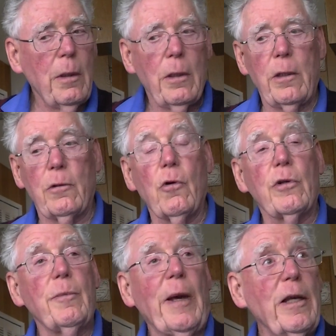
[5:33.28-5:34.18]
And of
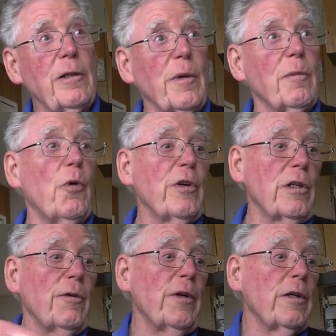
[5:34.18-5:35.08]
course, the management
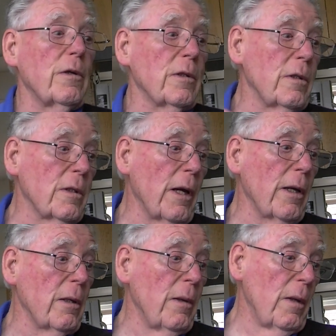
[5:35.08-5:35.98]
points the finger at the guy,